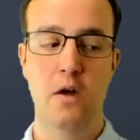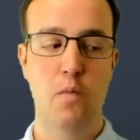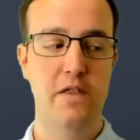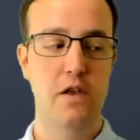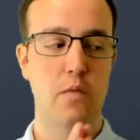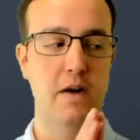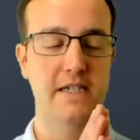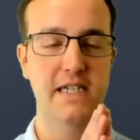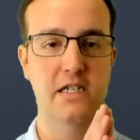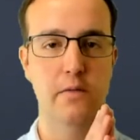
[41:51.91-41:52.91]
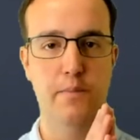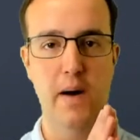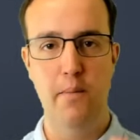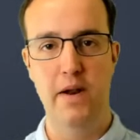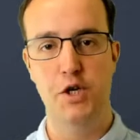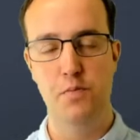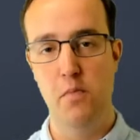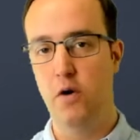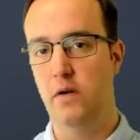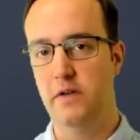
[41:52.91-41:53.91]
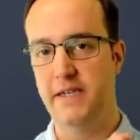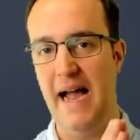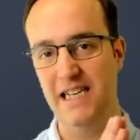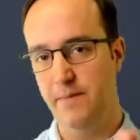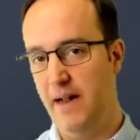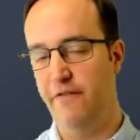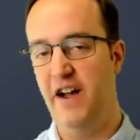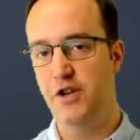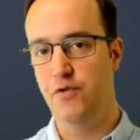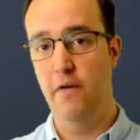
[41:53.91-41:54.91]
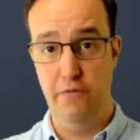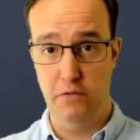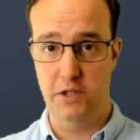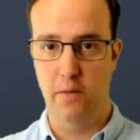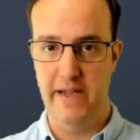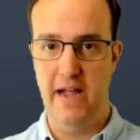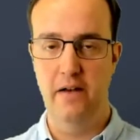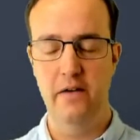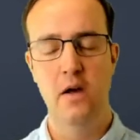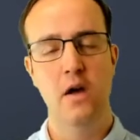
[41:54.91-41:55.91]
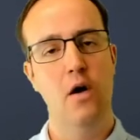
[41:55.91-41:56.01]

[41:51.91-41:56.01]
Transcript: whether you're wanting to publish models as a manufacturer, full stop the end,